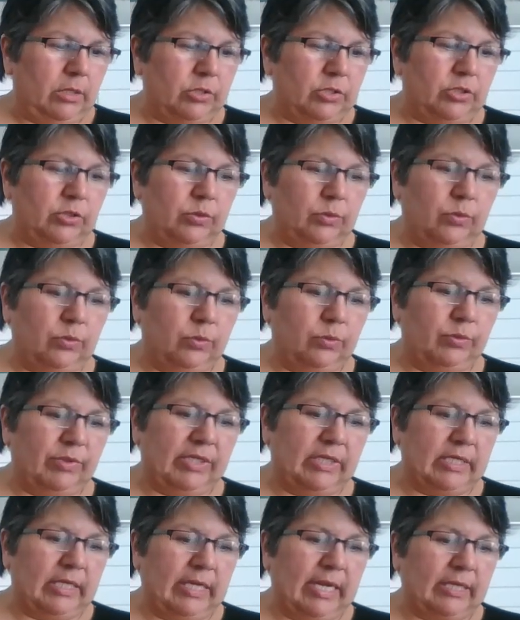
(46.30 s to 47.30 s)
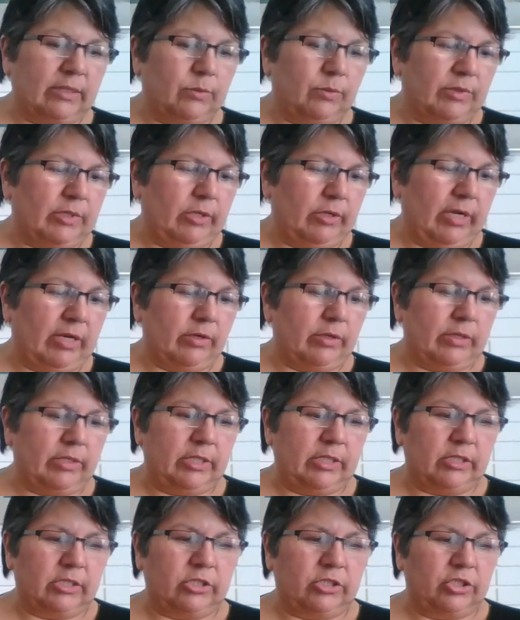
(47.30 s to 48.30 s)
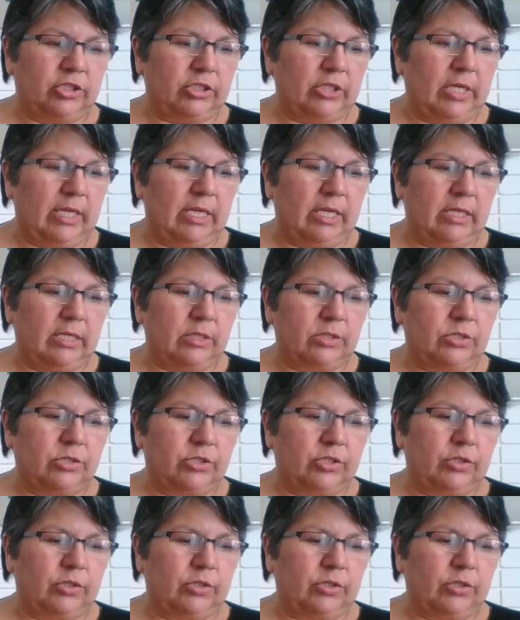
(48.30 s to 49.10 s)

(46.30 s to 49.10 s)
to reconnect with their heritage and